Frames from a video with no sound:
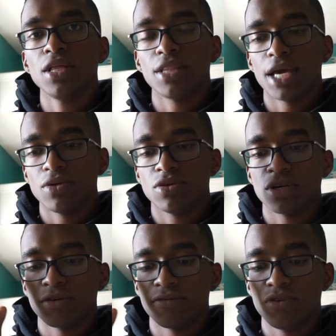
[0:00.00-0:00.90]
that you
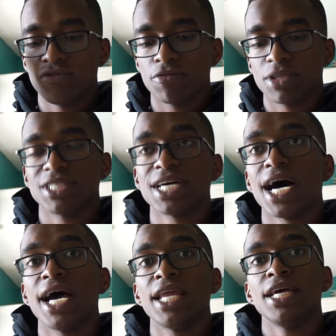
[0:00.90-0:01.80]
took a view from the
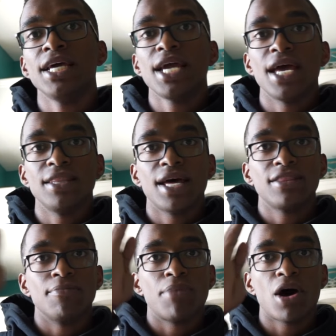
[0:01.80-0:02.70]
side and
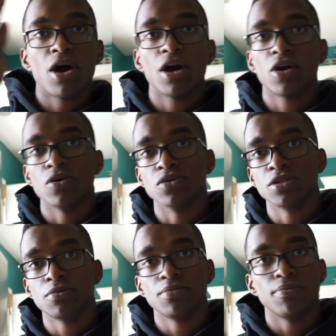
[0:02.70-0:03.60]
that the bar goes